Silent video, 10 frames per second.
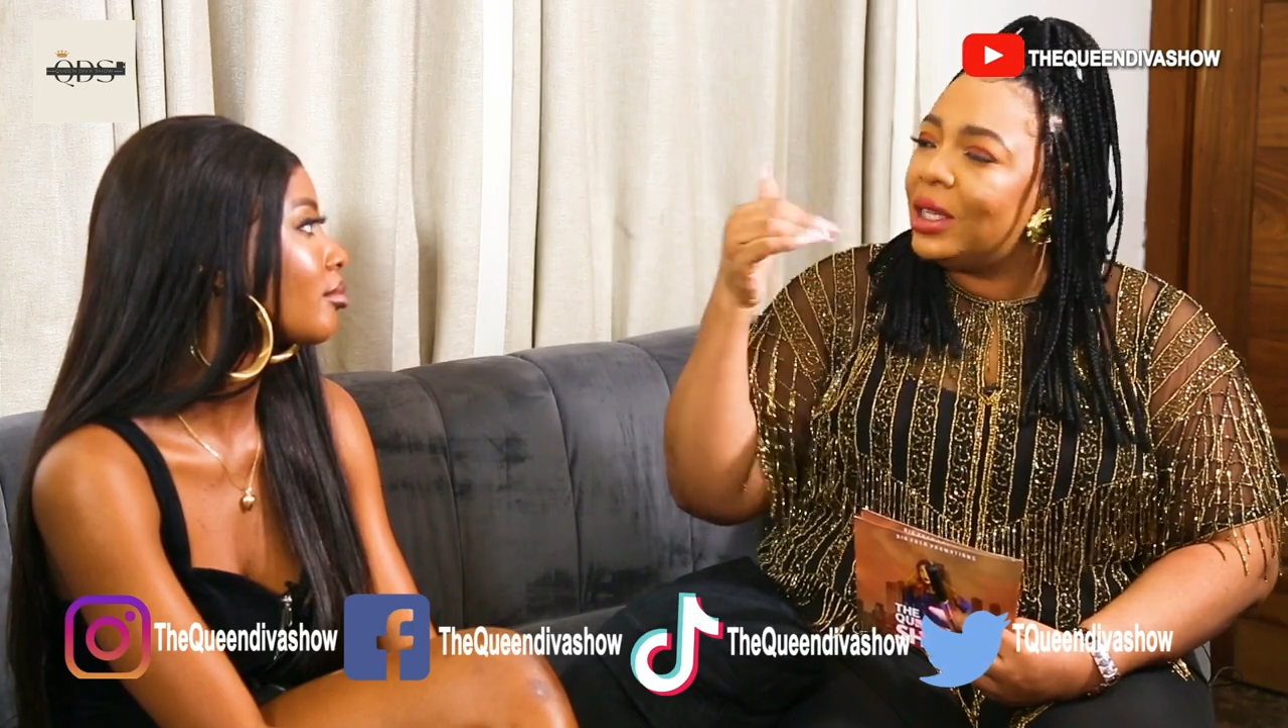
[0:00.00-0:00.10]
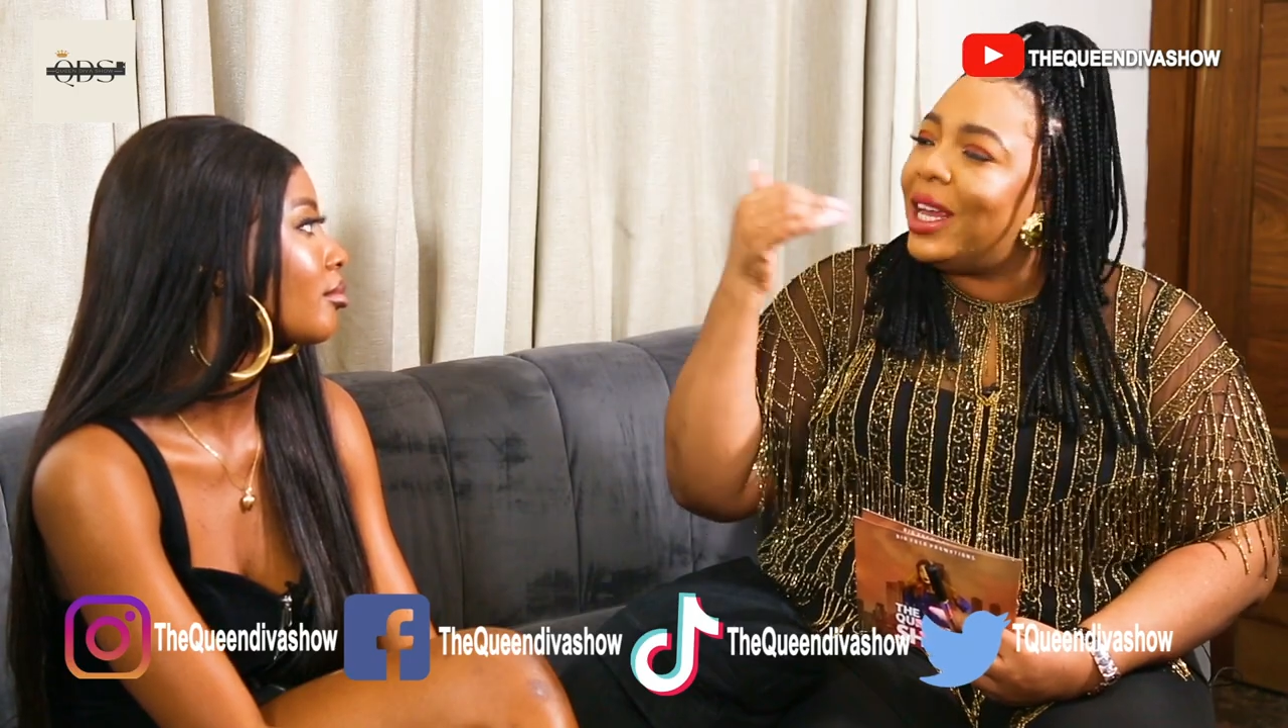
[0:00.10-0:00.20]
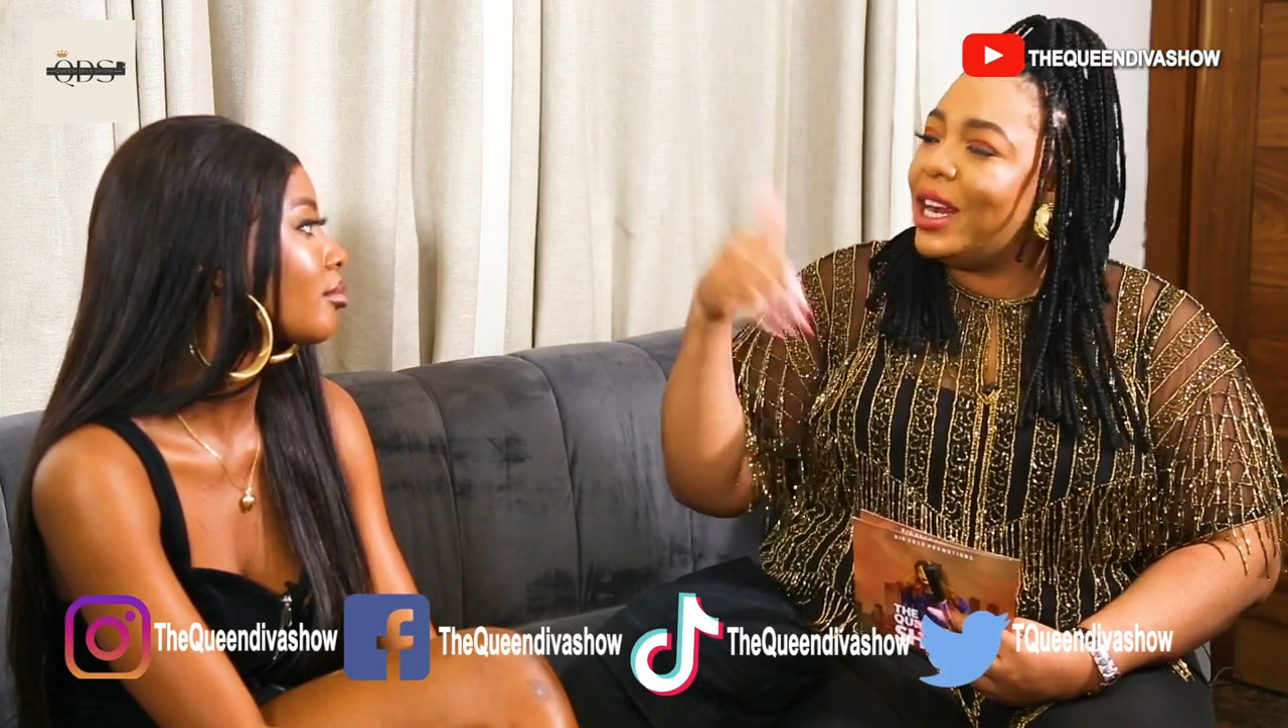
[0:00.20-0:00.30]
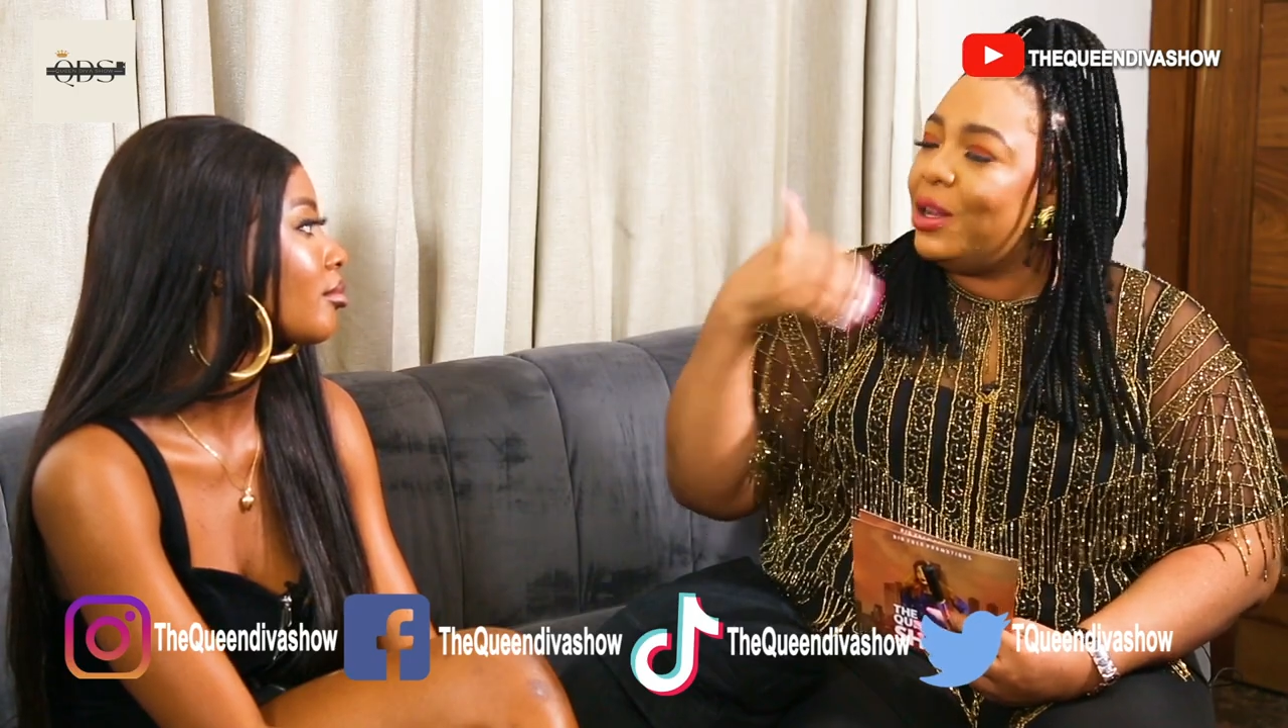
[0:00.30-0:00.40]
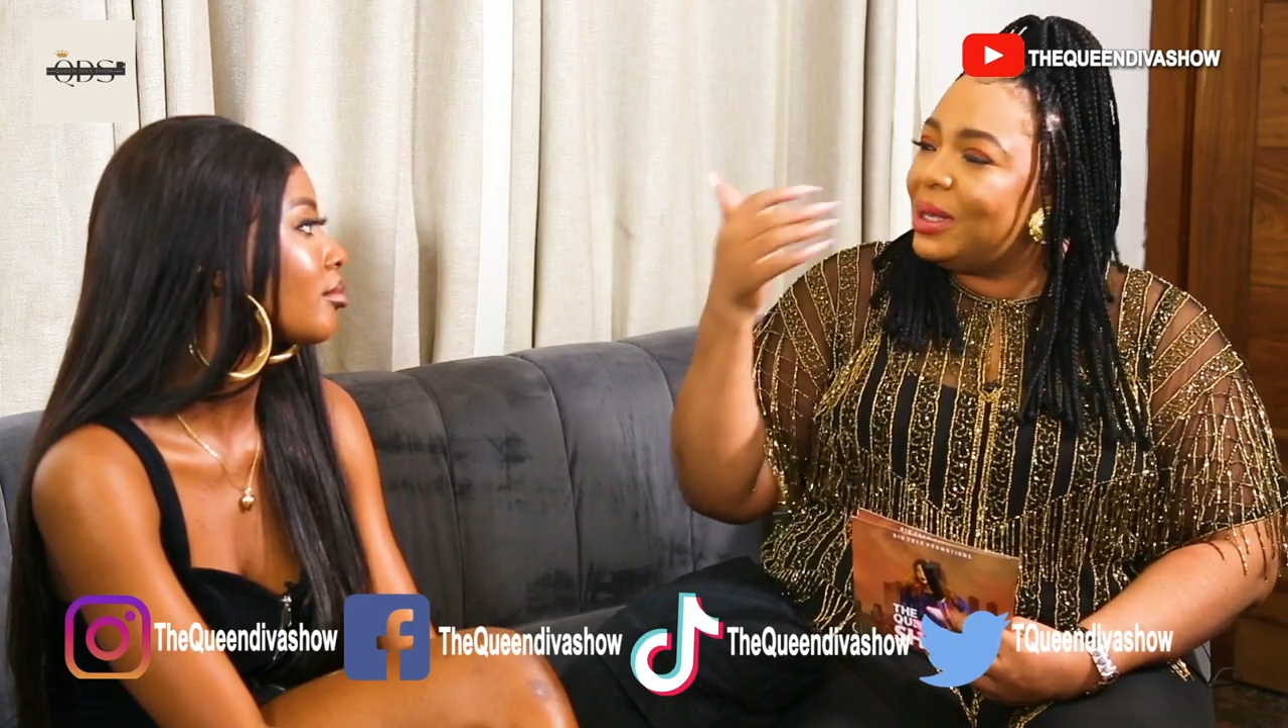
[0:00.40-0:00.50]

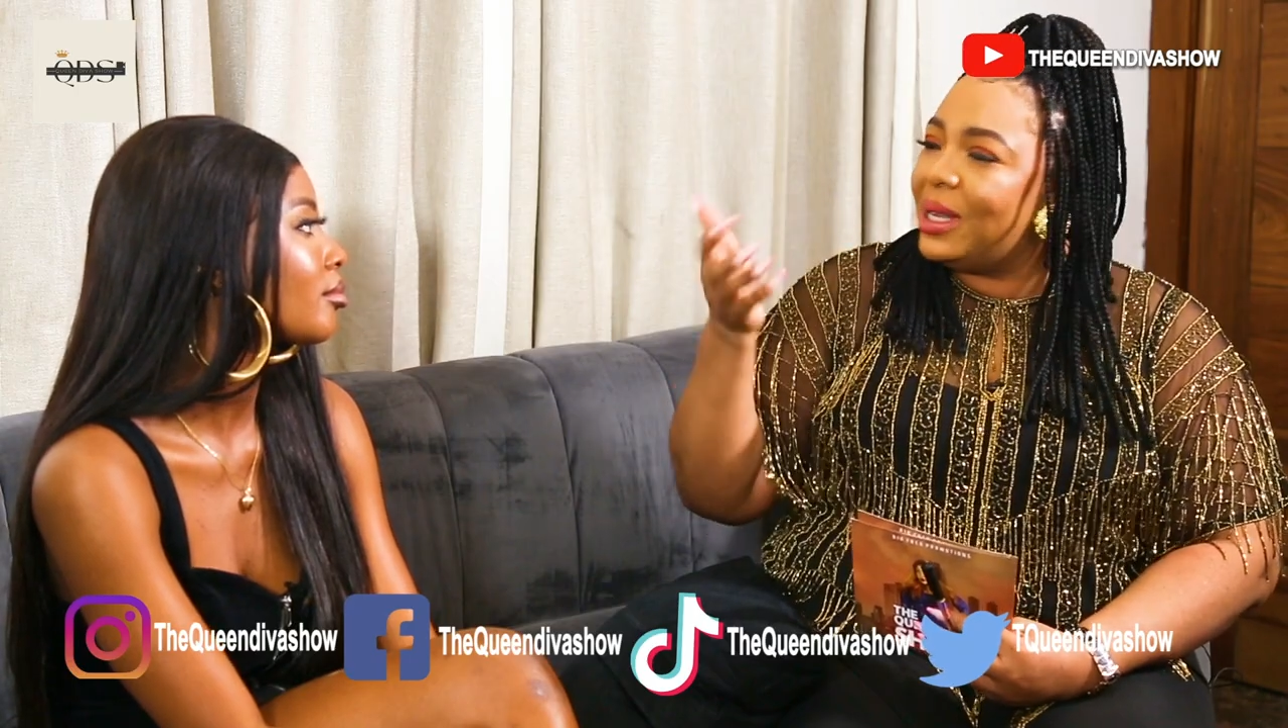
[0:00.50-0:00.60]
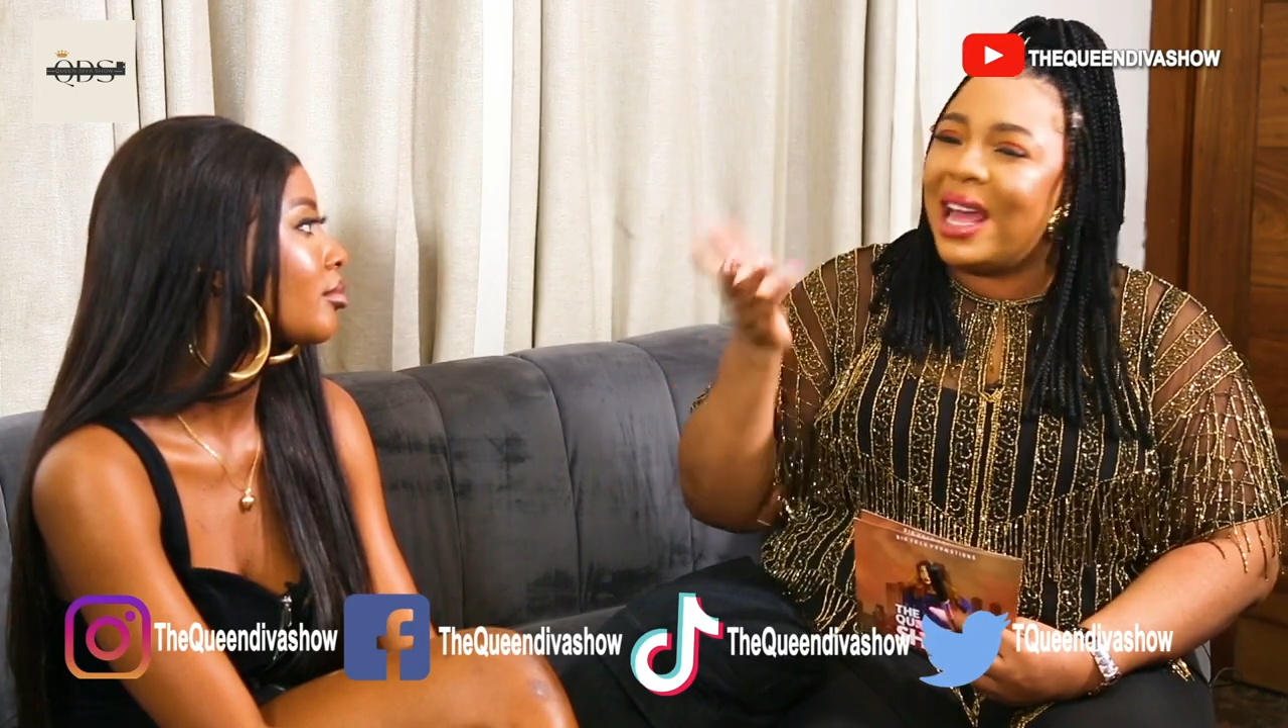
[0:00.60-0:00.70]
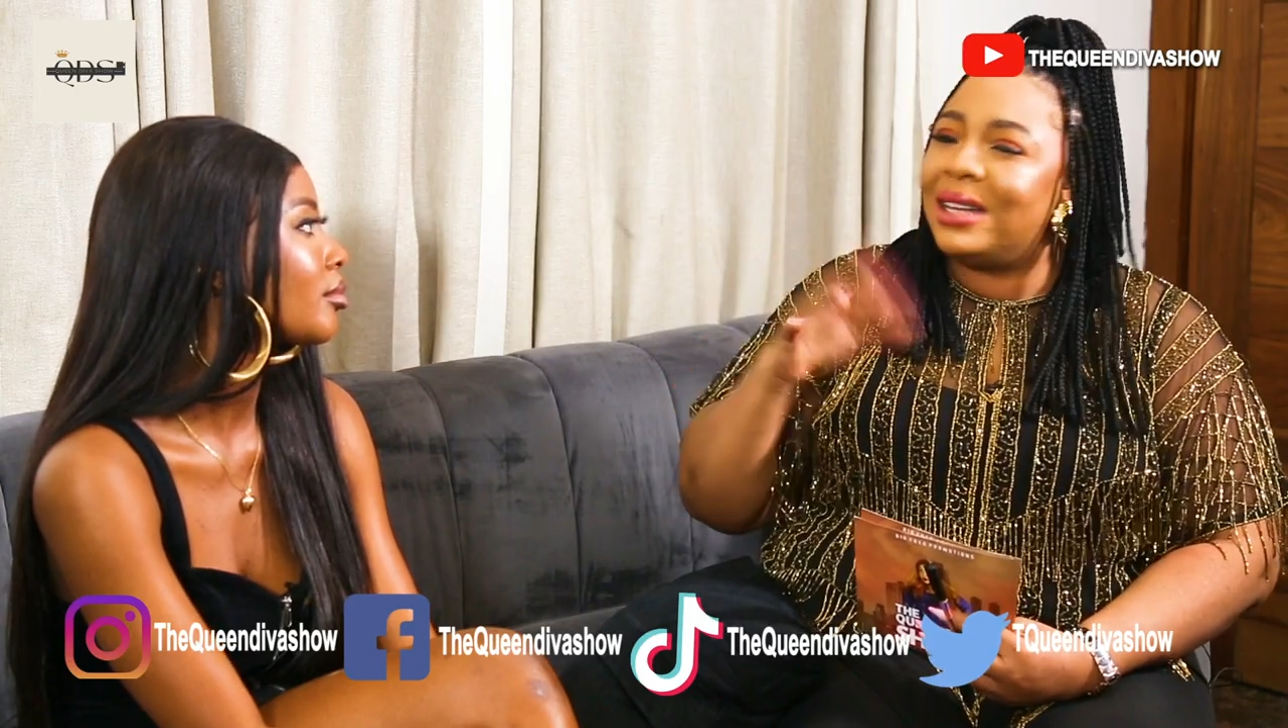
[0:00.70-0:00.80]
What can you say?